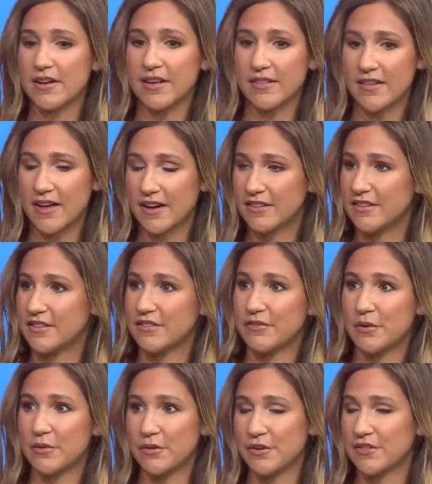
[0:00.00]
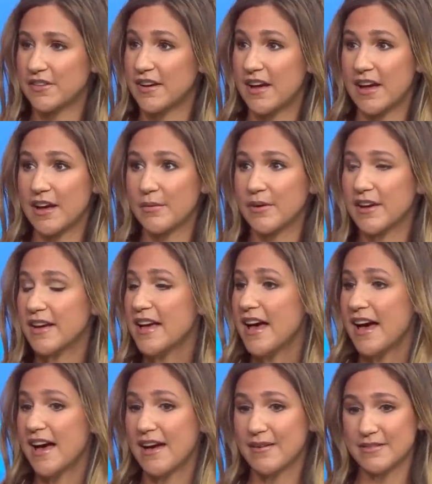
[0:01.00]
A lot of these voters in Iowa,
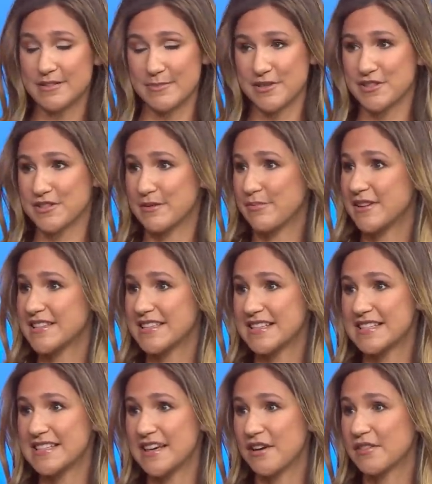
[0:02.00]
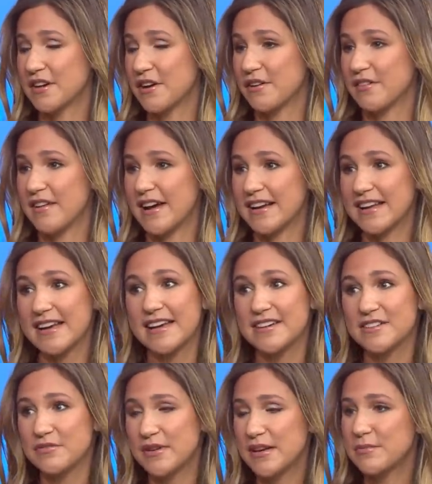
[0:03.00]
uh, especially a place like South Carolina
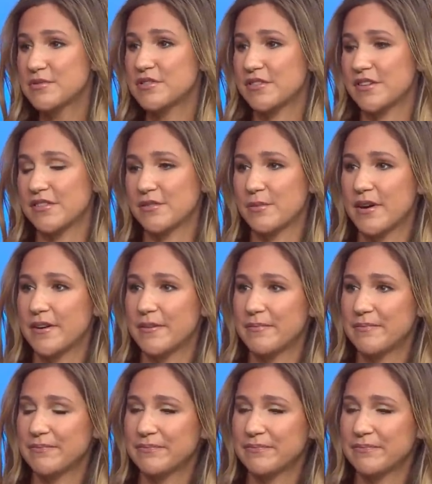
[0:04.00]
and New Hampshire as well.